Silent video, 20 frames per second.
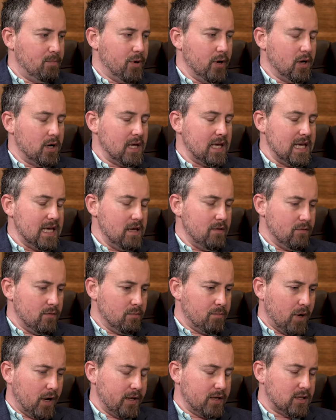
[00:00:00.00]
But
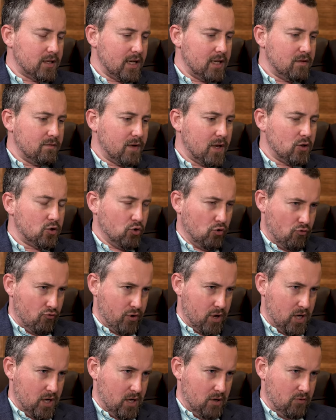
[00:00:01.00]
even by, say, the
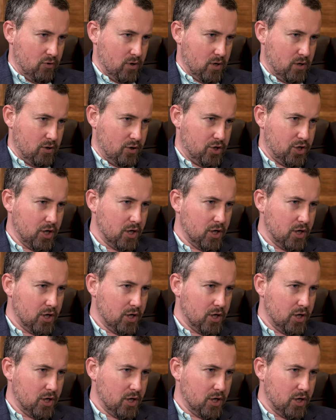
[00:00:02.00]
Victorian era,